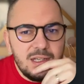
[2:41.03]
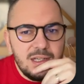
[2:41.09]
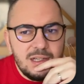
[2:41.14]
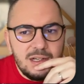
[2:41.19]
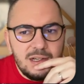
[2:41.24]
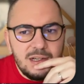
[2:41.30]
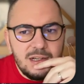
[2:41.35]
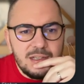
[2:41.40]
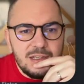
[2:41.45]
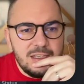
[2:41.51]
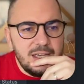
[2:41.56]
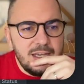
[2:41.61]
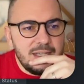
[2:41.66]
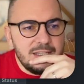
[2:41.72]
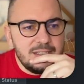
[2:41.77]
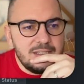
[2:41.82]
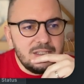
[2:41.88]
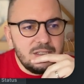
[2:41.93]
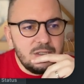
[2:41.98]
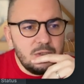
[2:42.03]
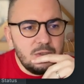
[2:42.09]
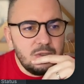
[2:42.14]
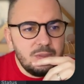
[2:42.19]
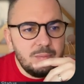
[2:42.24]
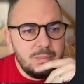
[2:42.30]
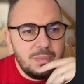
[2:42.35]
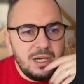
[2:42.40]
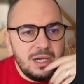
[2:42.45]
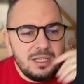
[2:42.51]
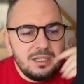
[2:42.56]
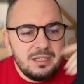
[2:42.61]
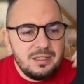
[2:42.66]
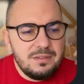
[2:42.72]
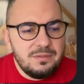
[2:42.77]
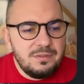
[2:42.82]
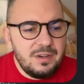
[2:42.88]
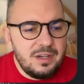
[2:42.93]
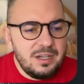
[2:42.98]
Yeah, so the
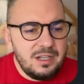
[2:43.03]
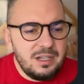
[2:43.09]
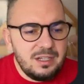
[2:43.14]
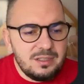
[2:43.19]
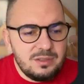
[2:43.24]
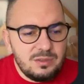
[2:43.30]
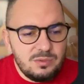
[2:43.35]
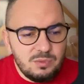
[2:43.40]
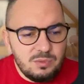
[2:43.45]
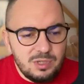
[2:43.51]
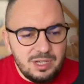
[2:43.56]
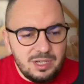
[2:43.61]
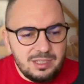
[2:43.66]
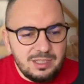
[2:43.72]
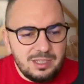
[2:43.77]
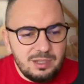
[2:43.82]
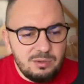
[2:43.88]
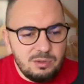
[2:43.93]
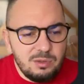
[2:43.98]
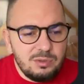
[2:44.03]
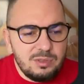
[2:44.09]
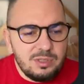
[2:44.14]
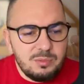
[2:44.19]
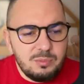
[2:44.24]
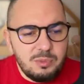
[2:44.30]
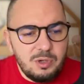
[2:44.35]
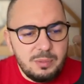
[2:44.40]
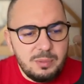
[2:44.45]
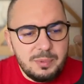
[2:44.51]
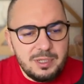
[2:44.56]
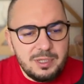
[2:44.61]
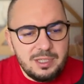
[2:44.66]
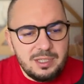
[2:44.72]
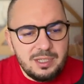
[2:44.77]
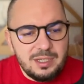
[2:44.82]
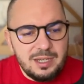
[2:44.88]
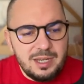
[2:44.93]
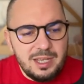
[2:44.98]
binary files were not downloading
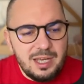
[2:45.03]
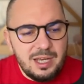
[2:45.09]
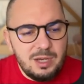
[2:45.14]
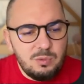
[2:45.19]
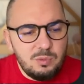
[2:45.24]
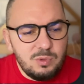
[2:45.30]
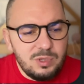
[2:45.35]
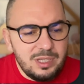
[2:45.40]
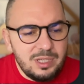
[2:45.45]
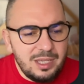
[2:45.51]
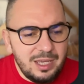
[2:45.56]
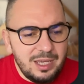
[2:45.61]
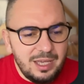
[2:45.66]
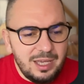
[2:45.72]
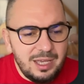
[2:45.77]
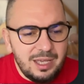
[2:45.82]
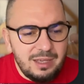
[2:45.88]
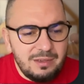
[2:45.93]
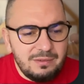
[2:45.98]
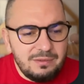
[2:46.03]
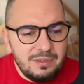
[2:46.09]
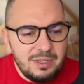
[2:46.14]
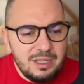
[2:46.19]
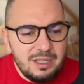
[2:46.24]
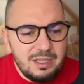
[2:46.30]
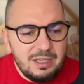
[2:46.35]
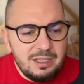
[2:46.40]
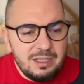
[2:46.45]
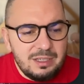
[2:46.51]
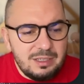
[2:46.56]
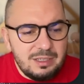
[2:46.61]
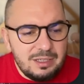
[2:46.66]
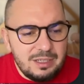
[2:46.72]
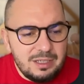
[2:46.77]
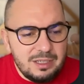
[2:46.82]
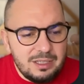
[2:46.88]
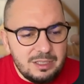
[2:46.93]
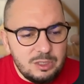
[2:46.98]
properly, and now we have
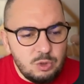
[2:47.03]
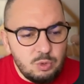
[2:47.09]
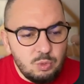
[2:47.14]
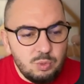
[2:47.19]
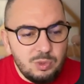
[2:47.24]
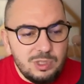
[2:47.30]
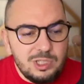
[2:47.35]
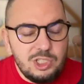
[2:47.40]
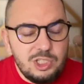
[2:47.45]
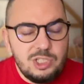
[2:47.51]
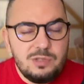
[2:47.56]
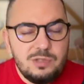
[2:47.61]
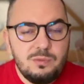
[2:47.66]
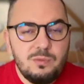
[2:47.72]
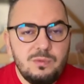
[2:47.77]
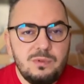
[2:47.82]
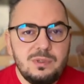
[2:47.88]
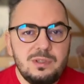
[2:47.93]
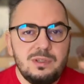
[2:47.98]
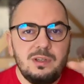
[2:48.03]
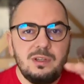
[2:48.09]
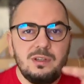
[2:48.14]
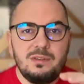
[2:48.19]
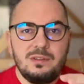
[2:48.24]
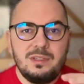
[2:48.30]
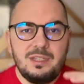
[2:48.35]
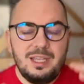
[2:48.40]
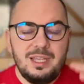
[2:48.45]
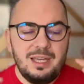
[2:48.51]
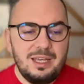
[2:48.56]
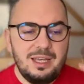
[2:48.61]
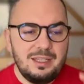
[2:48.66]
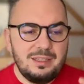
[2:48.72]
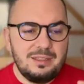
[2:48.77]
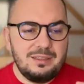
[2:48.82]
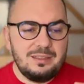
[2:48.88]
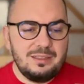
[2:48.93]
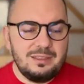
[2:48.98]
switched
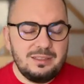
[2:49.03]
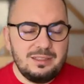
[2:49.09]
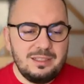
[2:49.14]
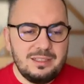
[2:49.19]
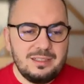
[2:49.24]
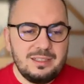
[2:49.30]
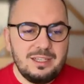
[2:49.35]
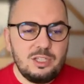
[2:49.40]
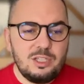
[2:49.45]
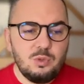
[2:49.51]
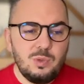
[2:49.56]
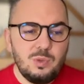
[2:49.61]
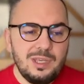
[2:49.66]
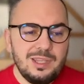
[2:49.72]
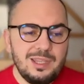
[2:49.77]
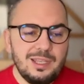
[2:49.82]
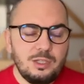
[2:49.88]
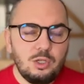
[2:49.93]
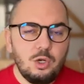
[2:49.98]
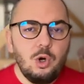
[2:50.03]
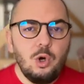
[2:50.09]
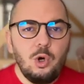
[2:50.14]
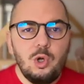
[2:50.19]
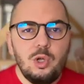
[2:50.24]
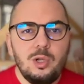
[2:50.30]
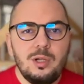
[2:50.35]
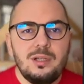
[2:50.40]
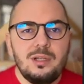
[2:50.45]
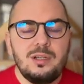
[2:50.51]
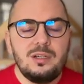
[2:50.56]
that in such a way that all